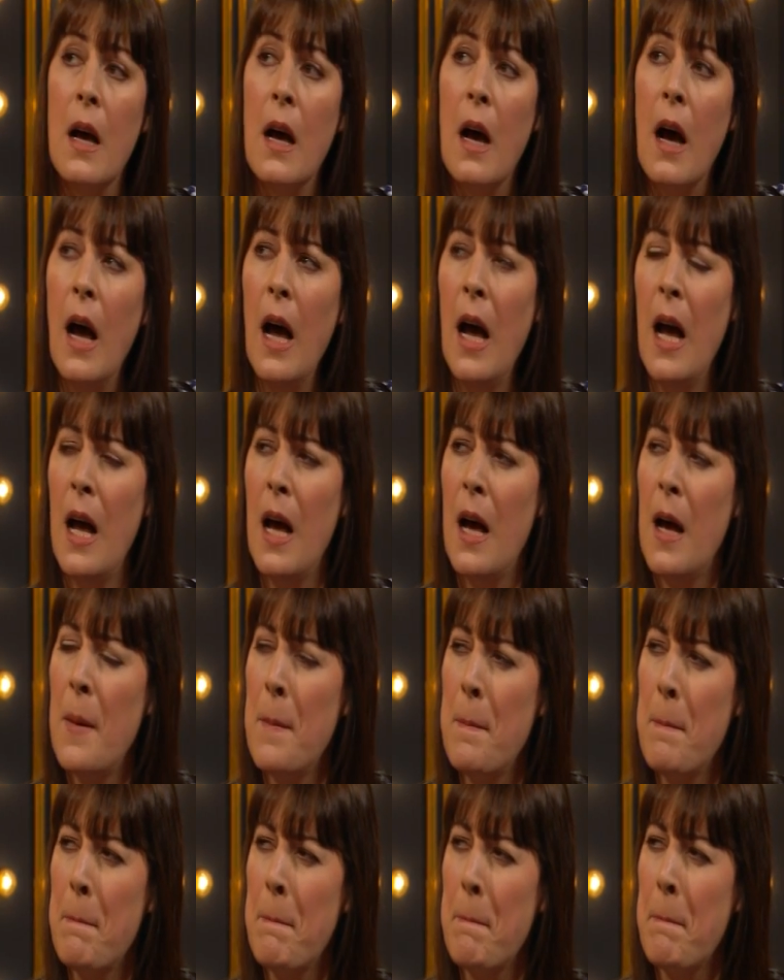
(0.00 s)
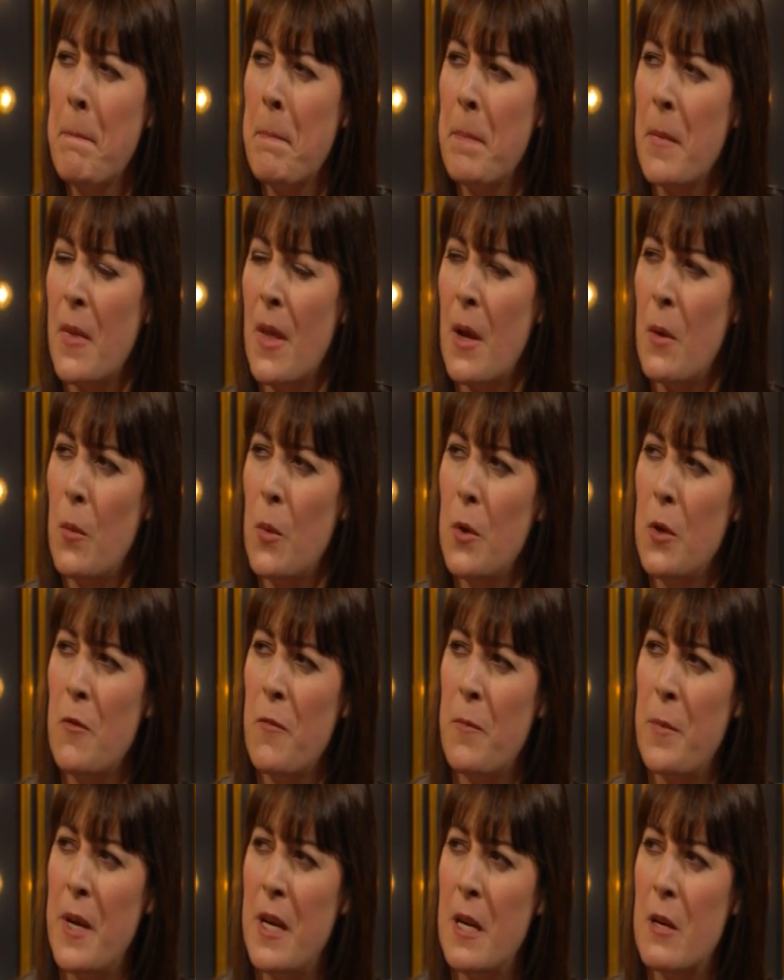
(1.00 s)
That would
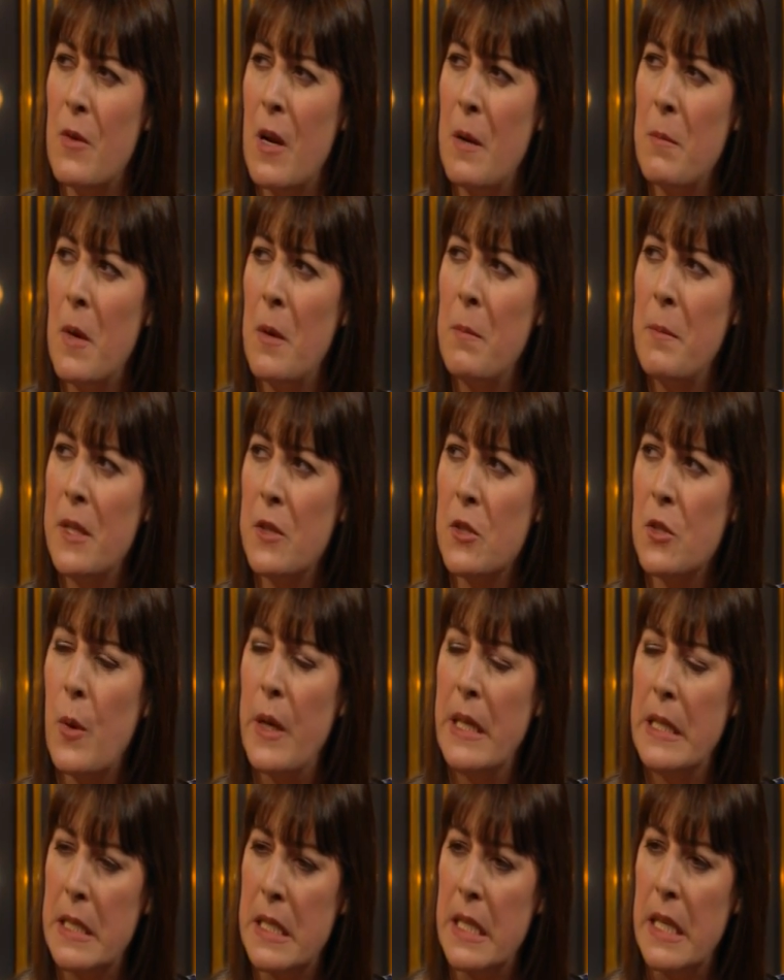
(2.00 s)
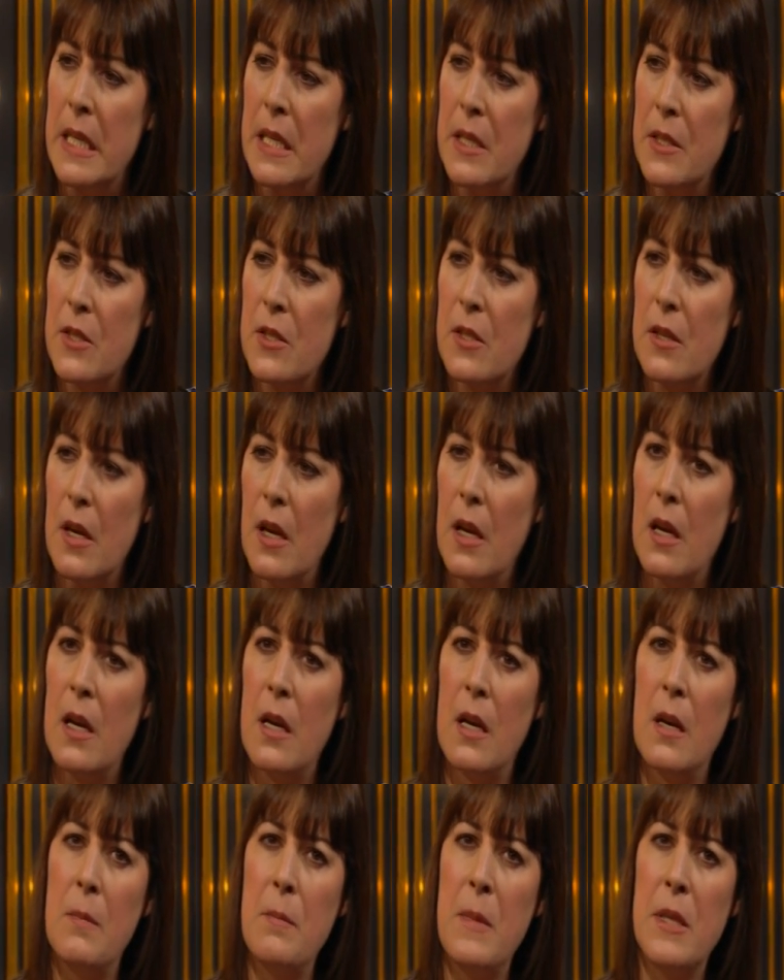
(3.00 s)
have been around my
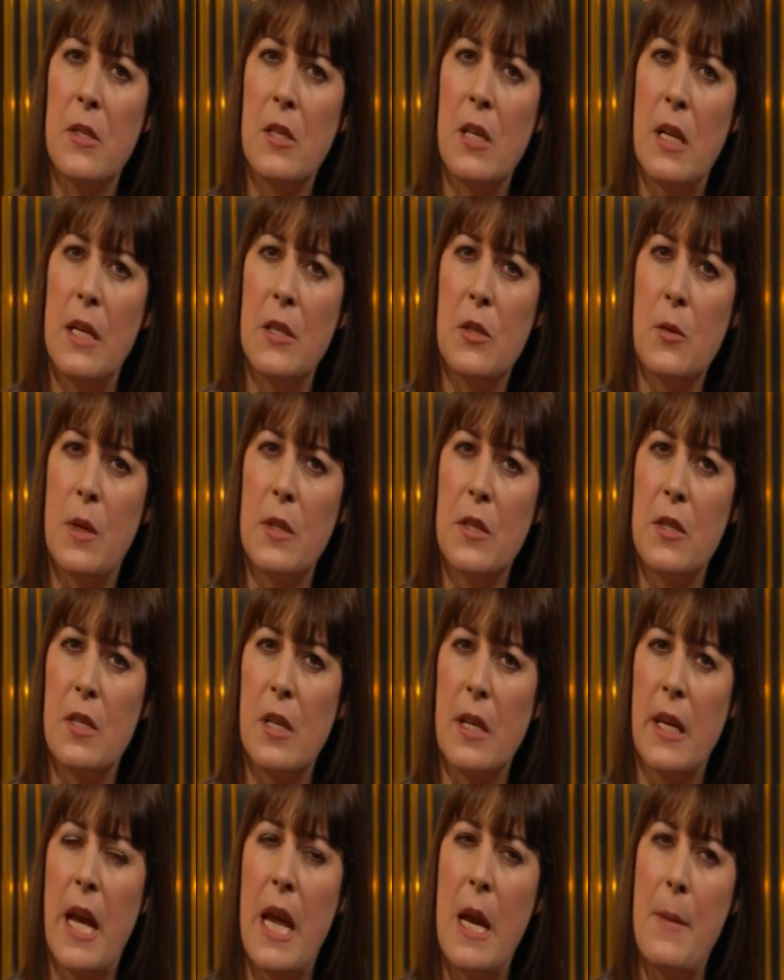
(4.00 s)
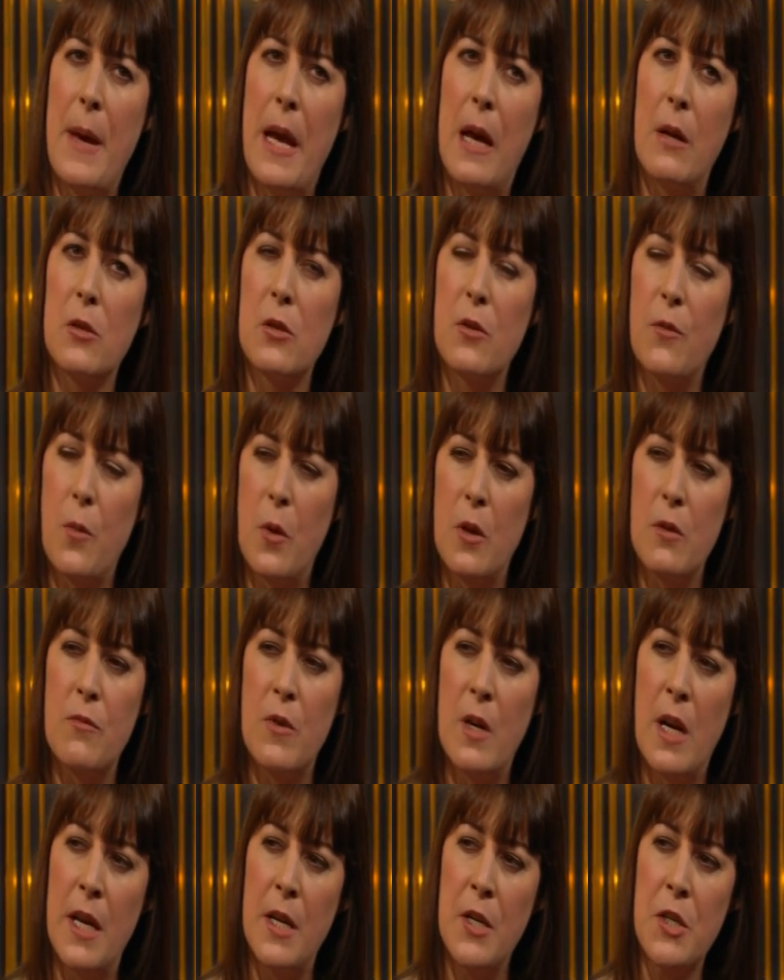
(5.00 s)
mid-20s, mid to late 20s. I came out of one
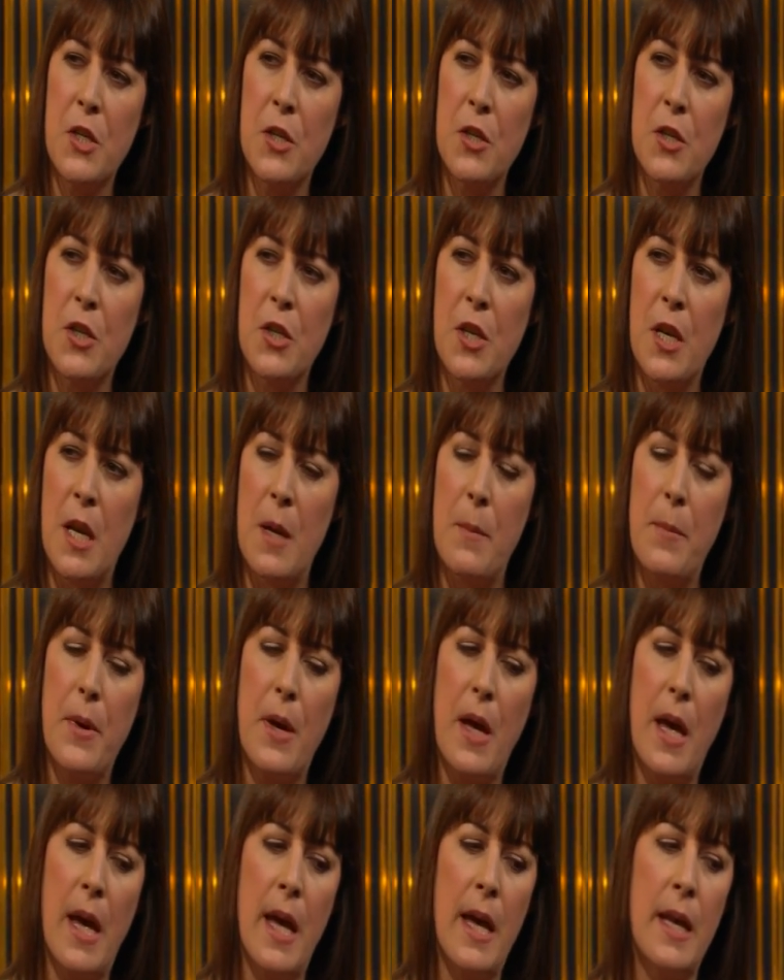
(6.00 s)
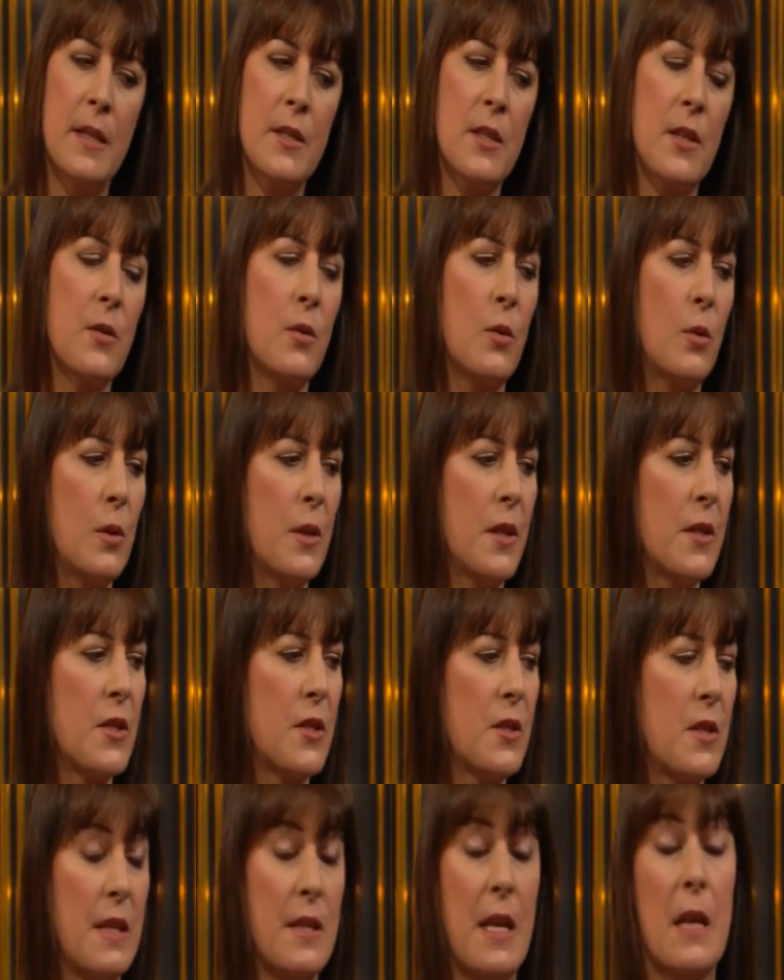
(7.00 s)
relationship, and I thought, well,
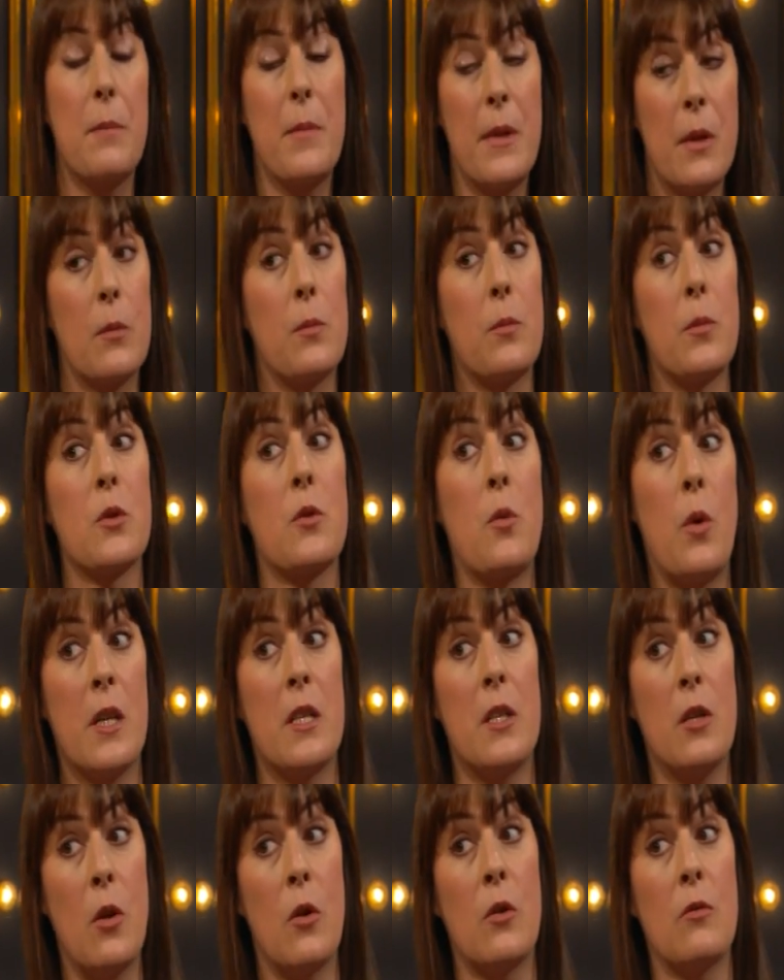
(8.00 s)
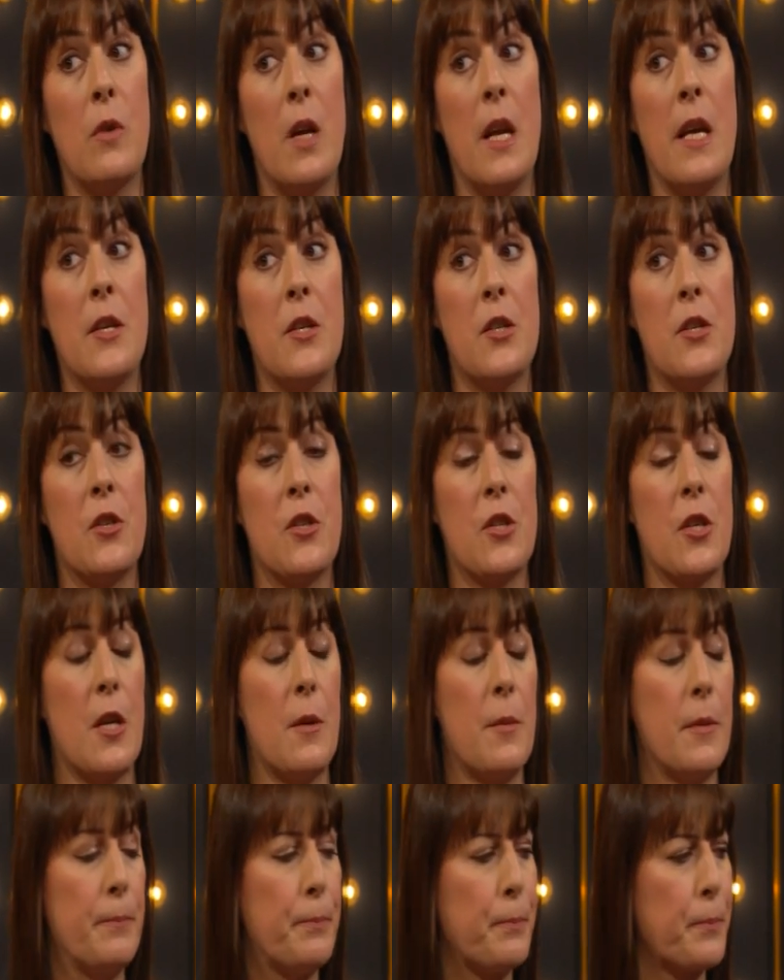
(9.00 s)
was quite a long relationship.